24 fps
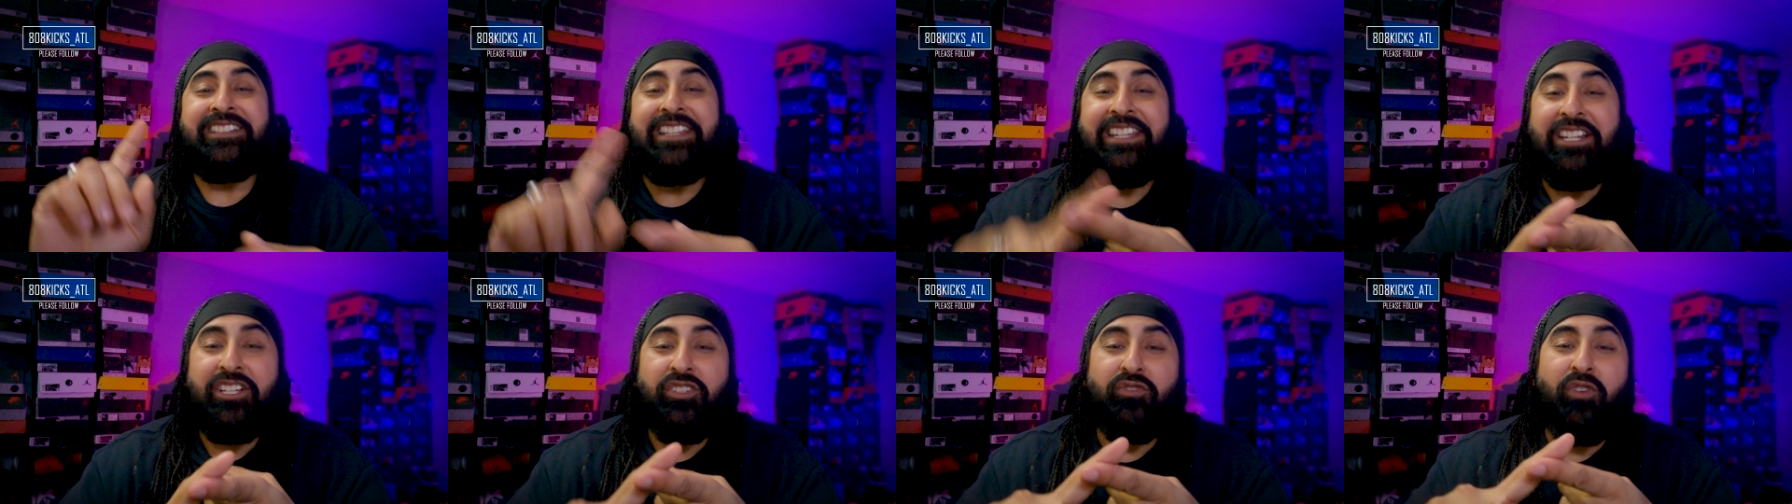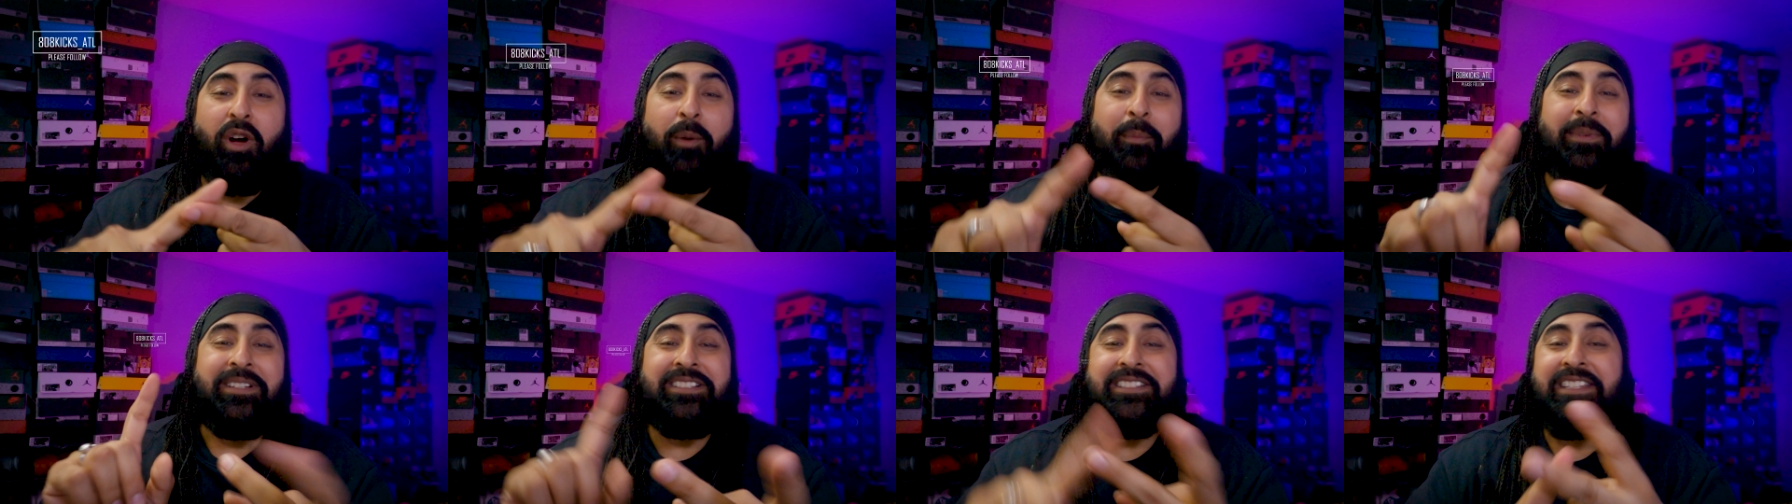Sneaker
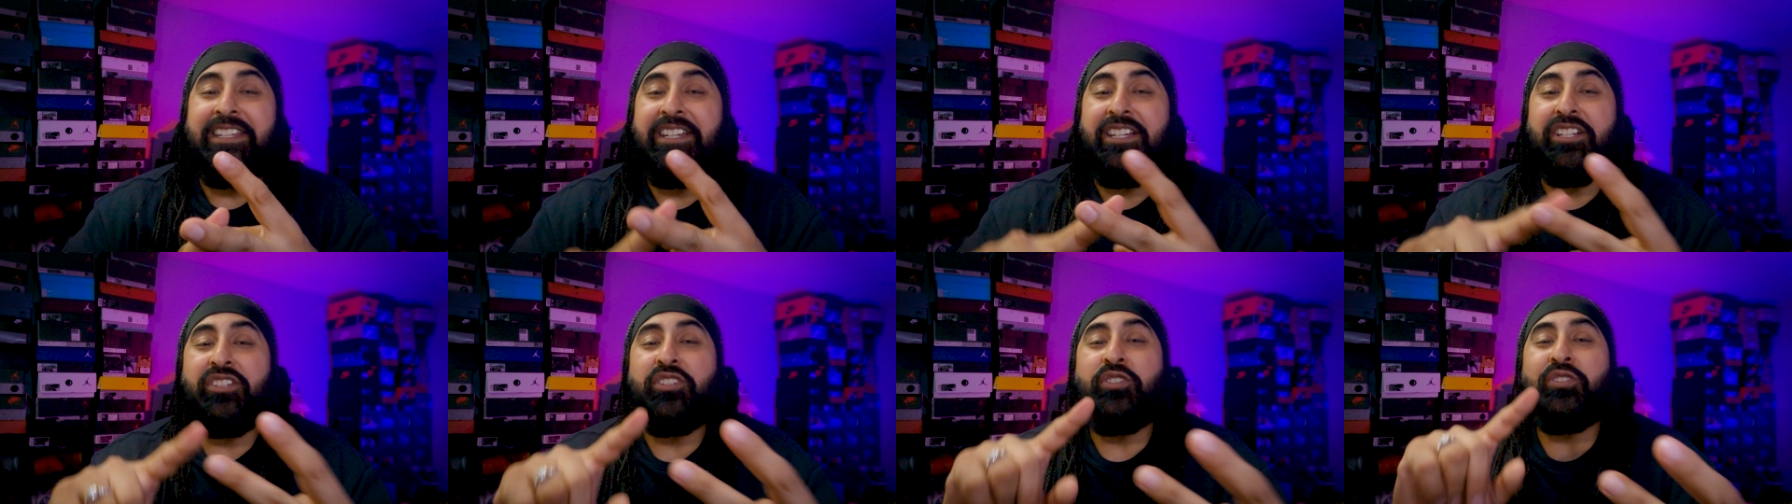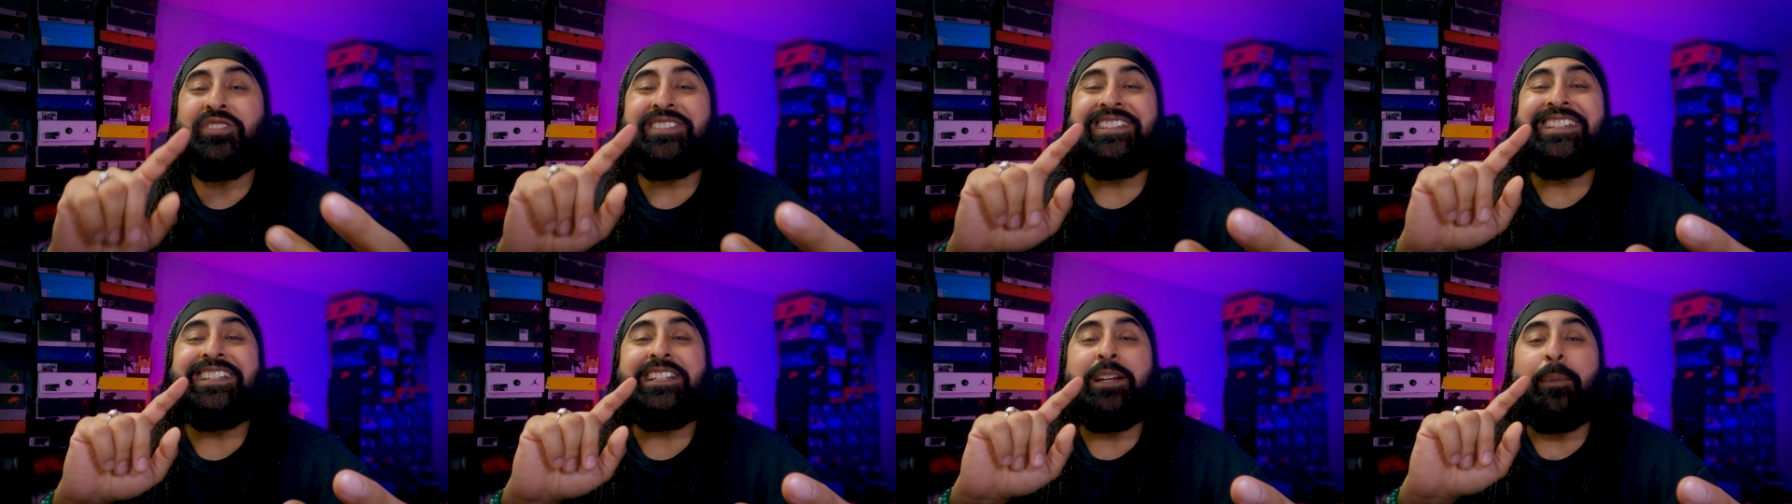drama, sneaker
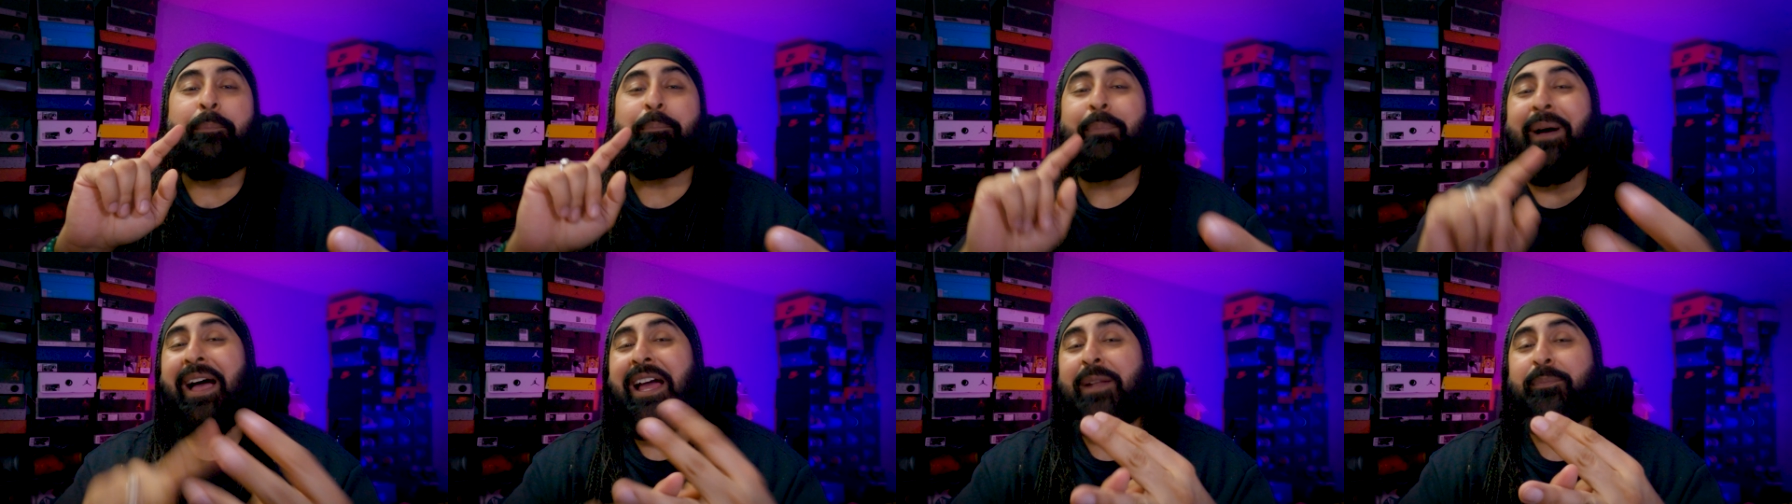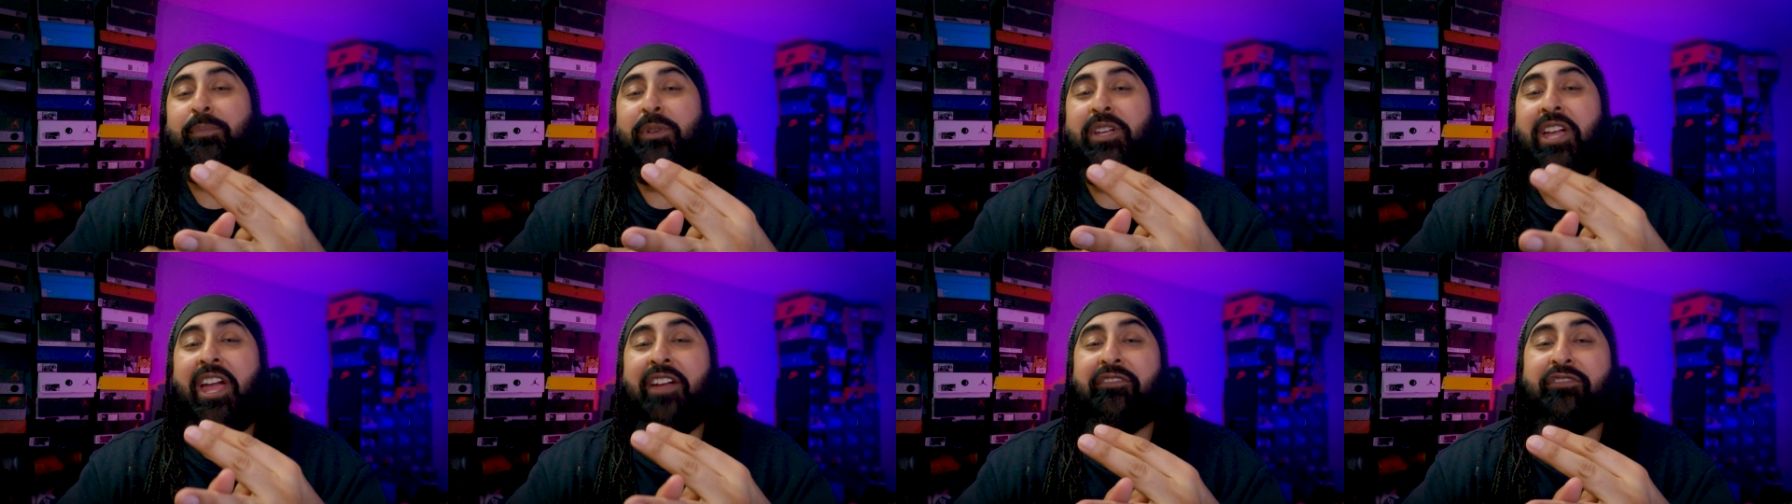news, sneaker
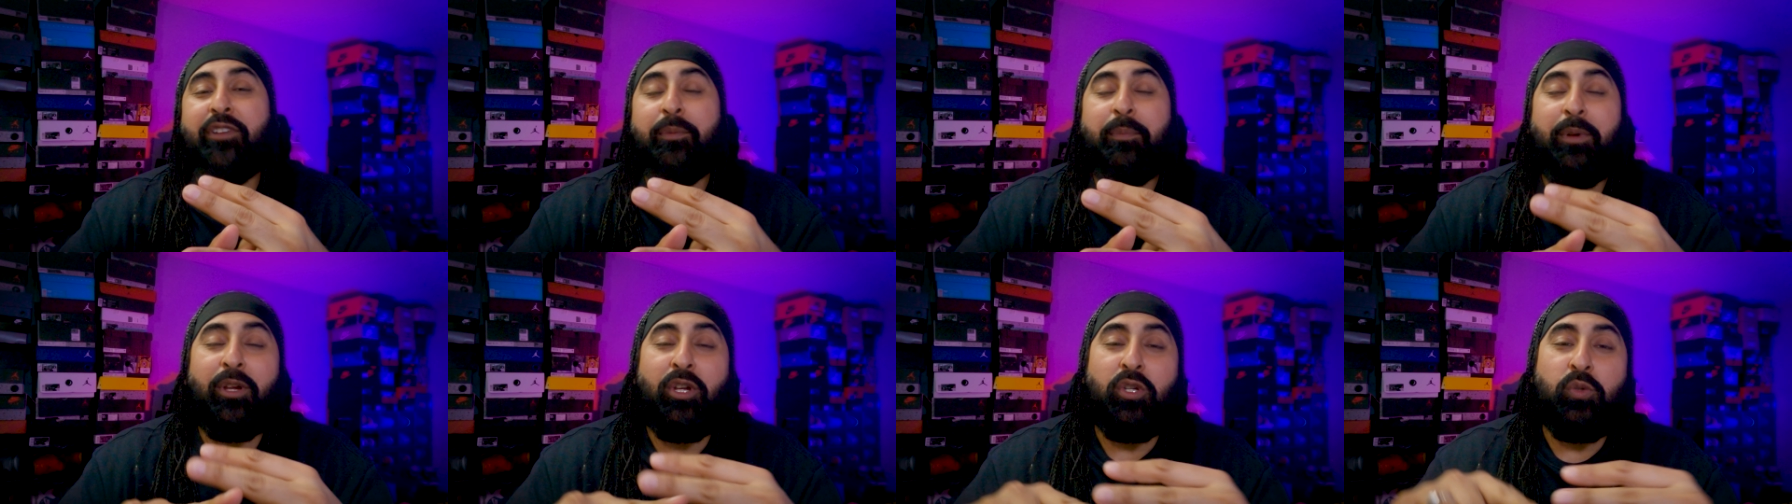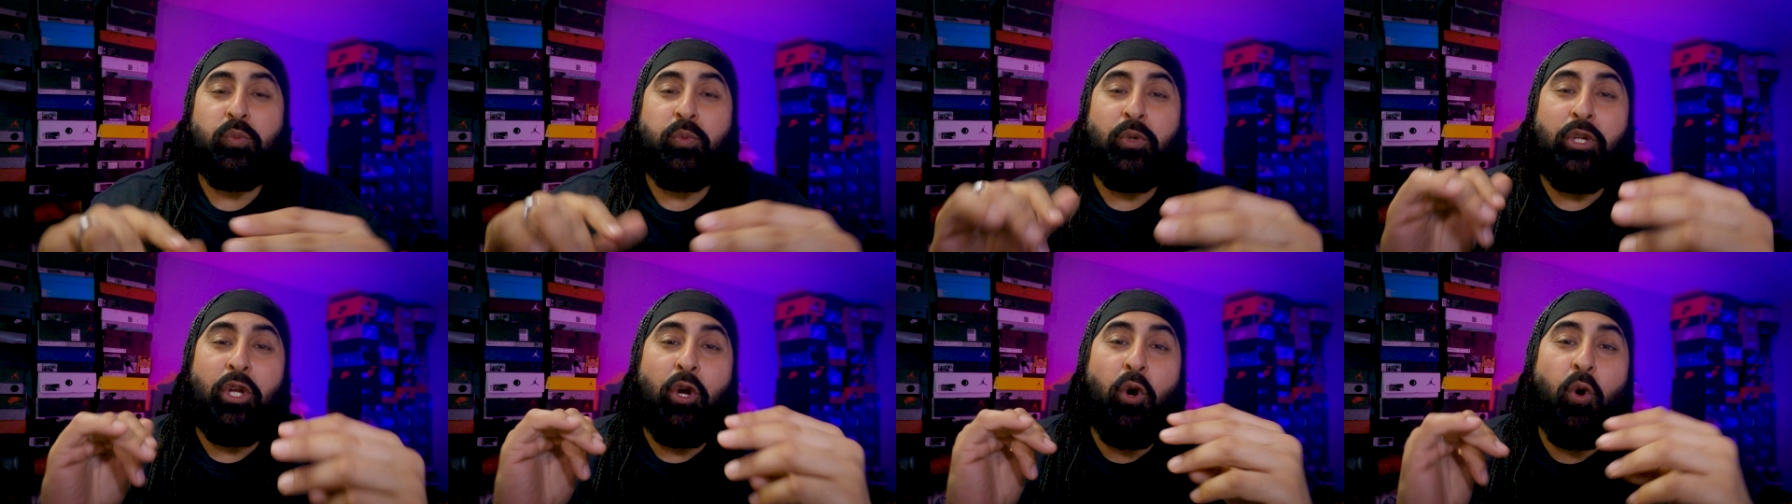bad behavior
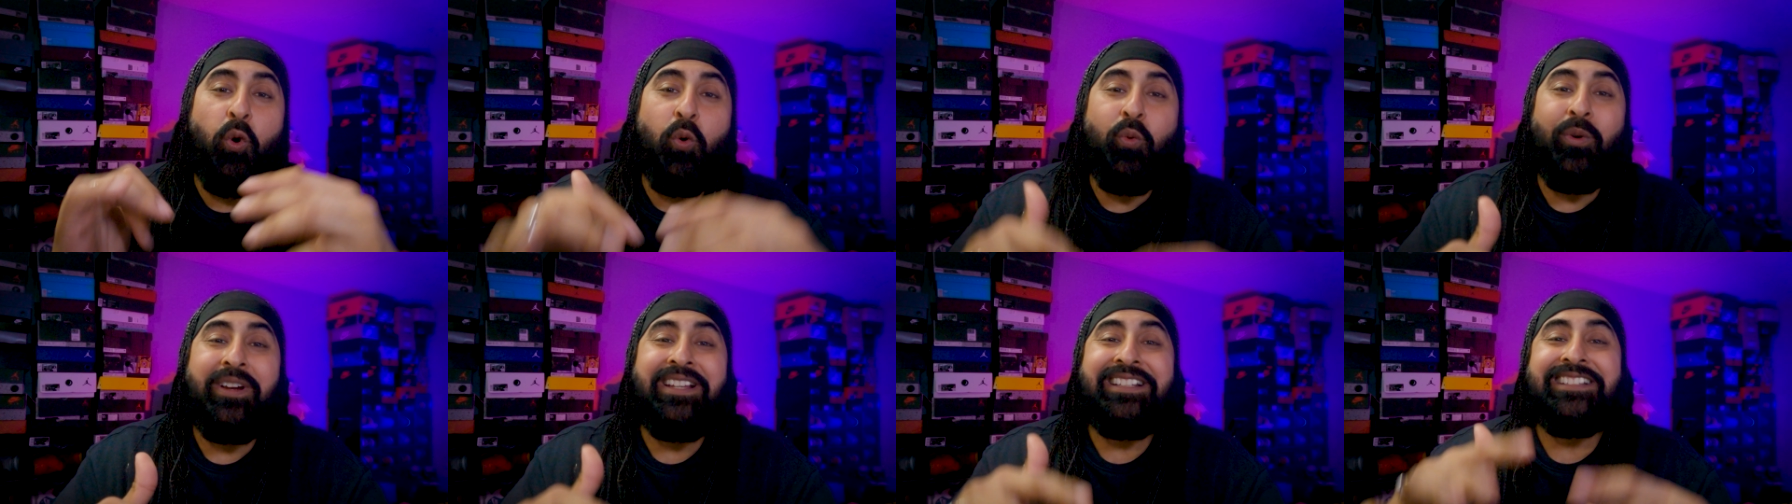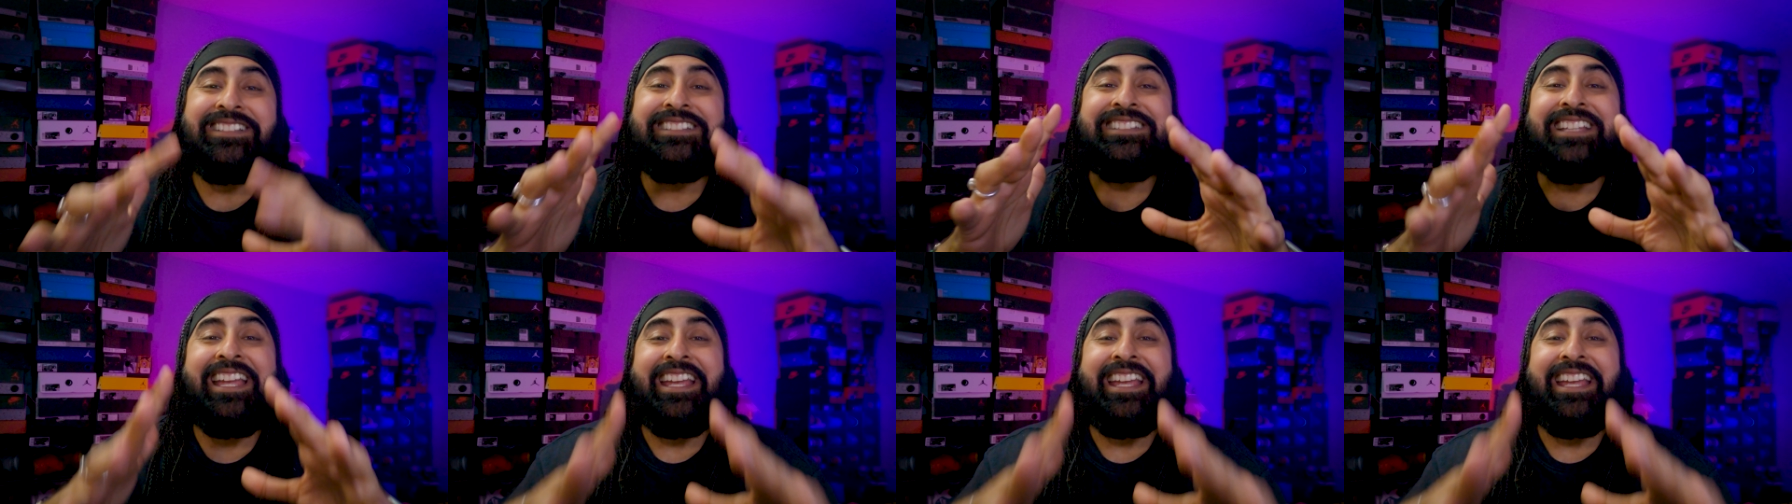because we always